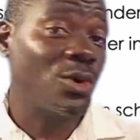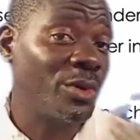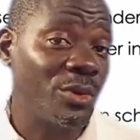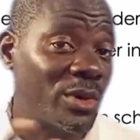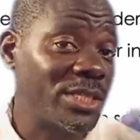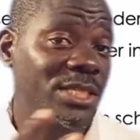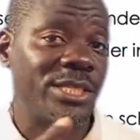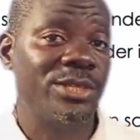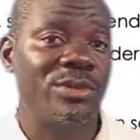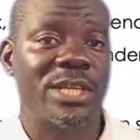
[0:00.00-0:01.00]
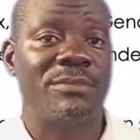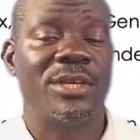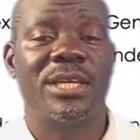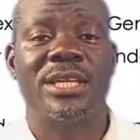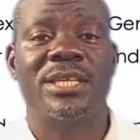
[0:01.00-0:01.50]
what
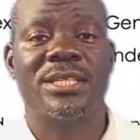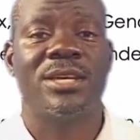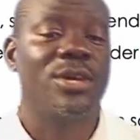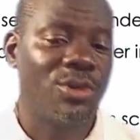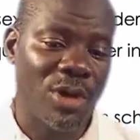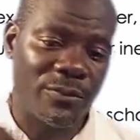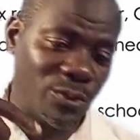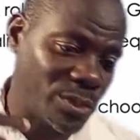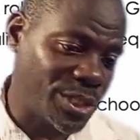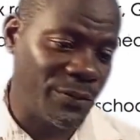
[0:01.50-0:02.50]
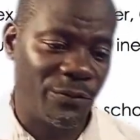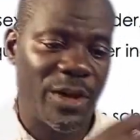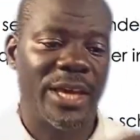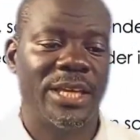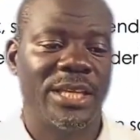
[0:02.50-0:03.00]
stereotyping is, you have to
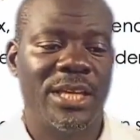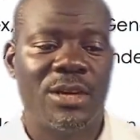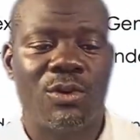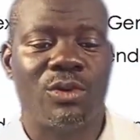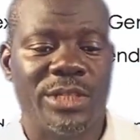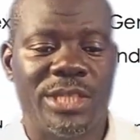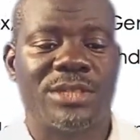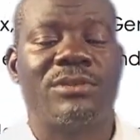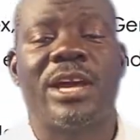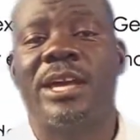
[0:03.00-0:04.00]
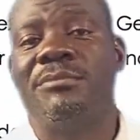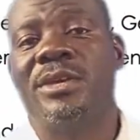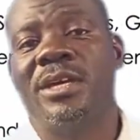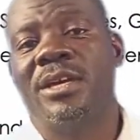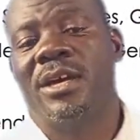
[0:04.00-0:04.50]
define or describe
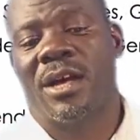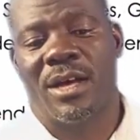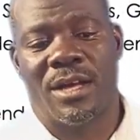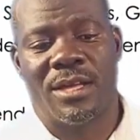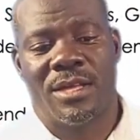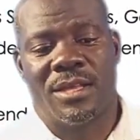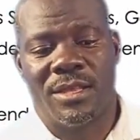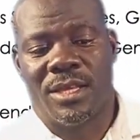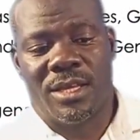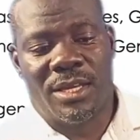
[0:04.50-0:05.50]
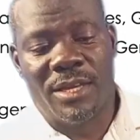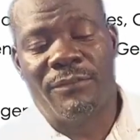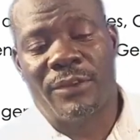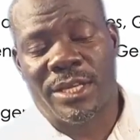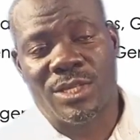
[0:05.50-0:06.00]
the
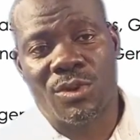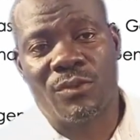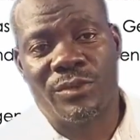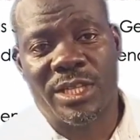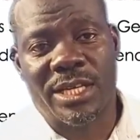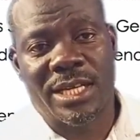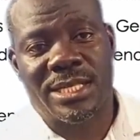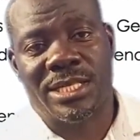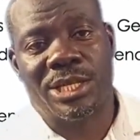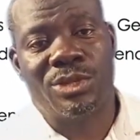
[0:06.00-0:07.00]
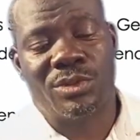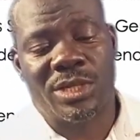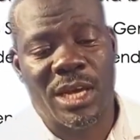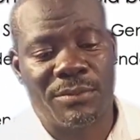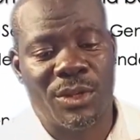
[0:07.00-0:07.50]
effects of gender
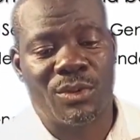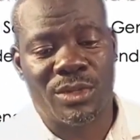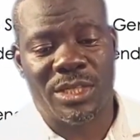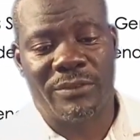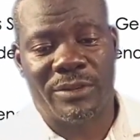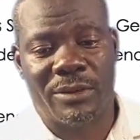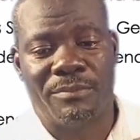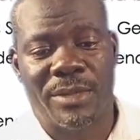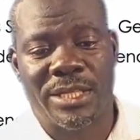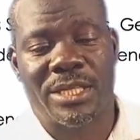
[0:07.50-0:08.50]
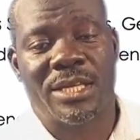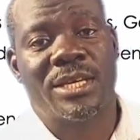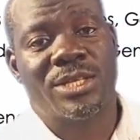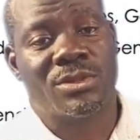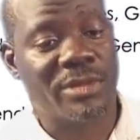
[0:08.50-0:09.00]
stereotyping on development.
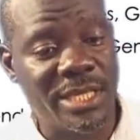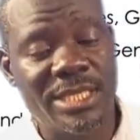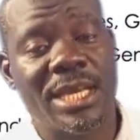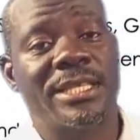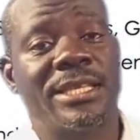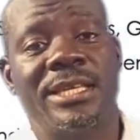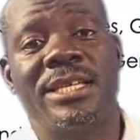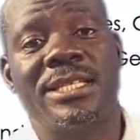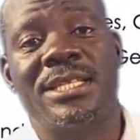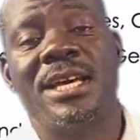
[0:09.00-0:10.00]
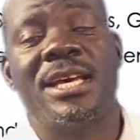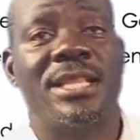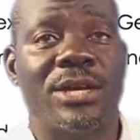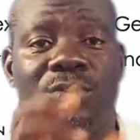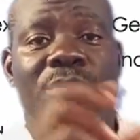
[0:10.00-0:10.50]
So these are the things
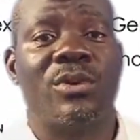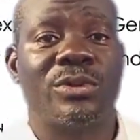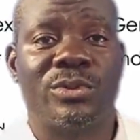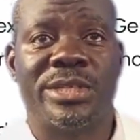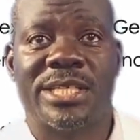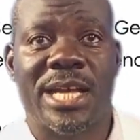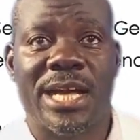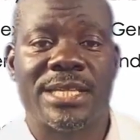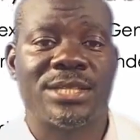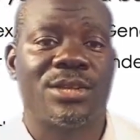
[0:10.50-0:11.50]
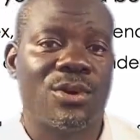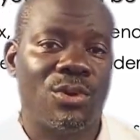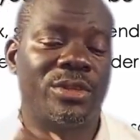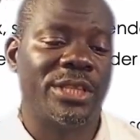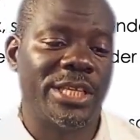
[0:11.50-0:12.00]
that we are going to discuss
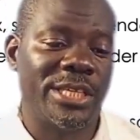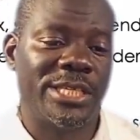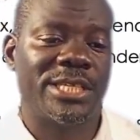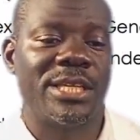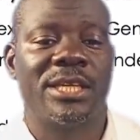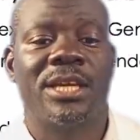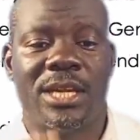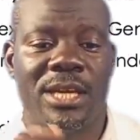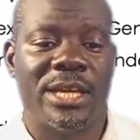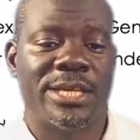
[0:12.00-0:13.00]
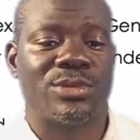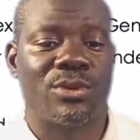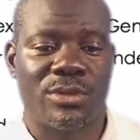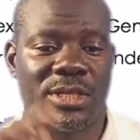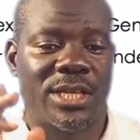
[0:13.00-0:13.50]
on this
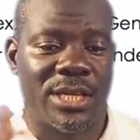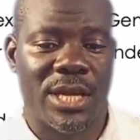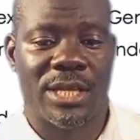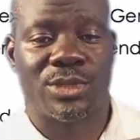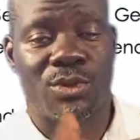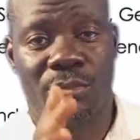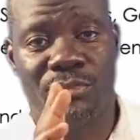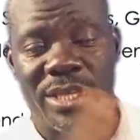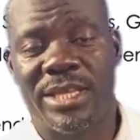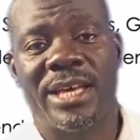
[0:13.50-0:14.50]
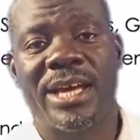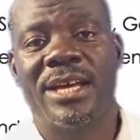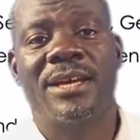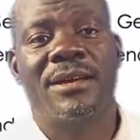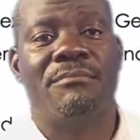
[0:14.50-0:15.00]
lesson. So be
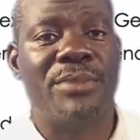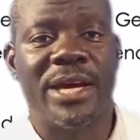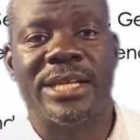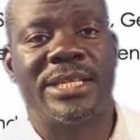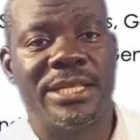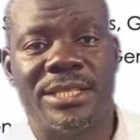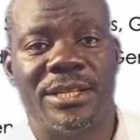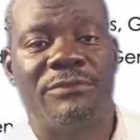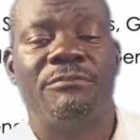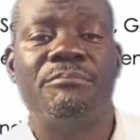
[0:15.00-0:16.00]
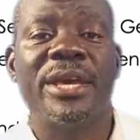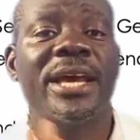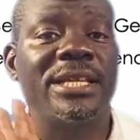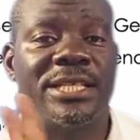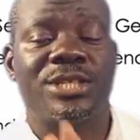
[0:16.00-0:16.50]
there, be attentive, pay
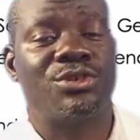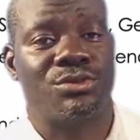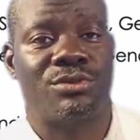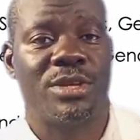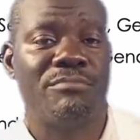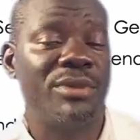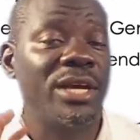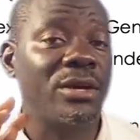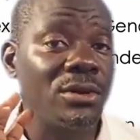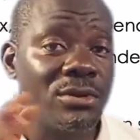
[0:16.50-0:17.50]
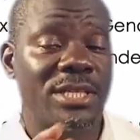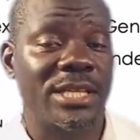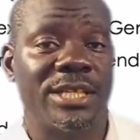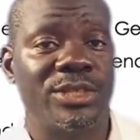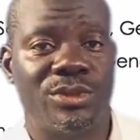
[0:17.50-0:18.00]
attention, pay close
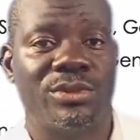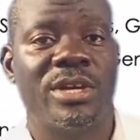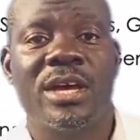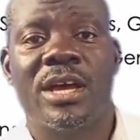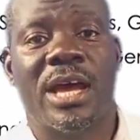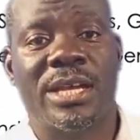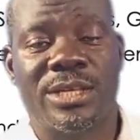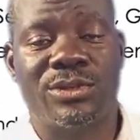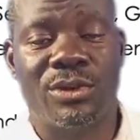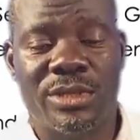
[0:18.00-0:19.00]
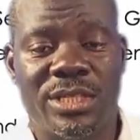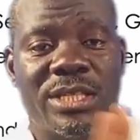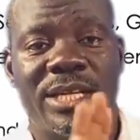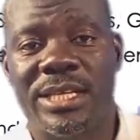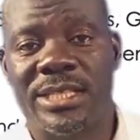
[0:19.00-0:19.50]
attention, and don't
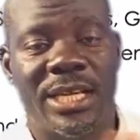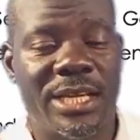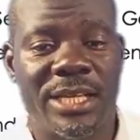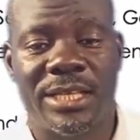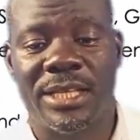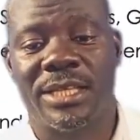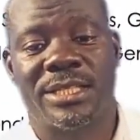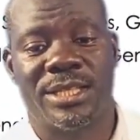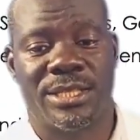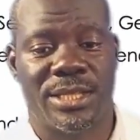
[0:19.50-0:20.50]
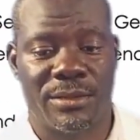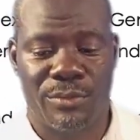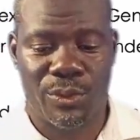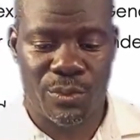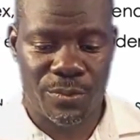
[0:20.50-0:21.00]
let anything disturb
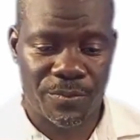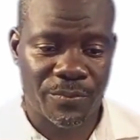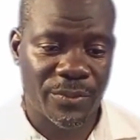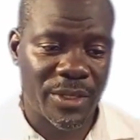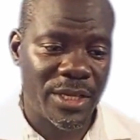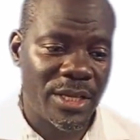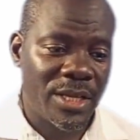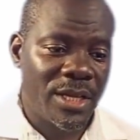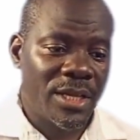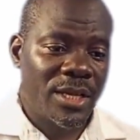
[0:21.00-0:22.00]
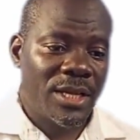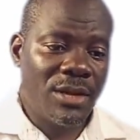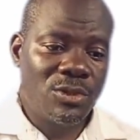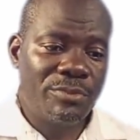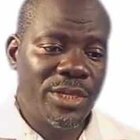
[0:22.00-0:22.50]
you. Now
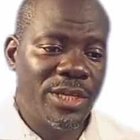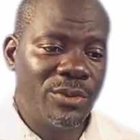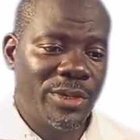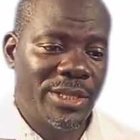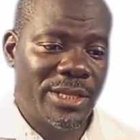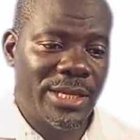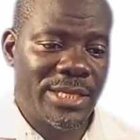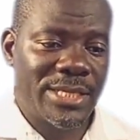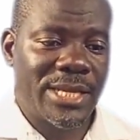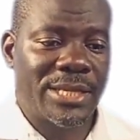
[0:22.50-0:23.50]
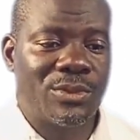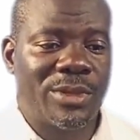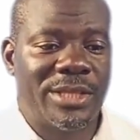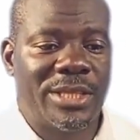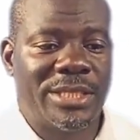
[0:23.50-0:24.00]
to begin with, let's start
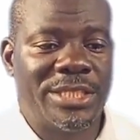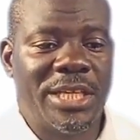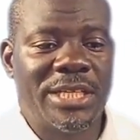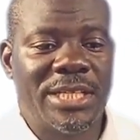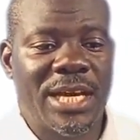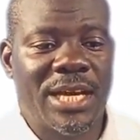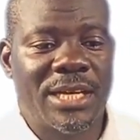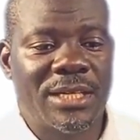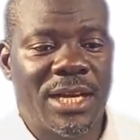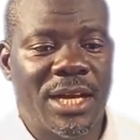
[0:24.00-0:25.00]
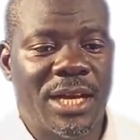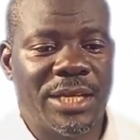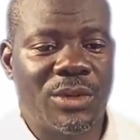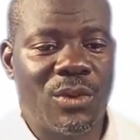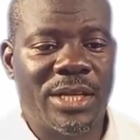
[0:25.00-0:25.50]
with the gender
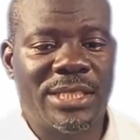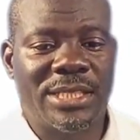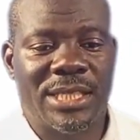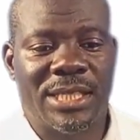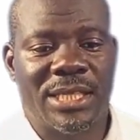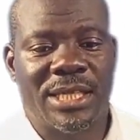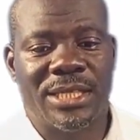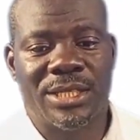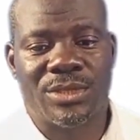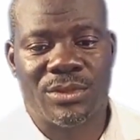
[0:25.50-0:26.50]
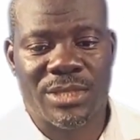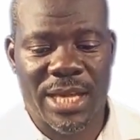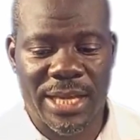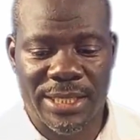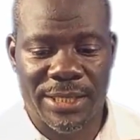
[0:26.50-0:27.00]
equality in
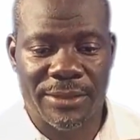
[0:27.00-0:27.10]
society.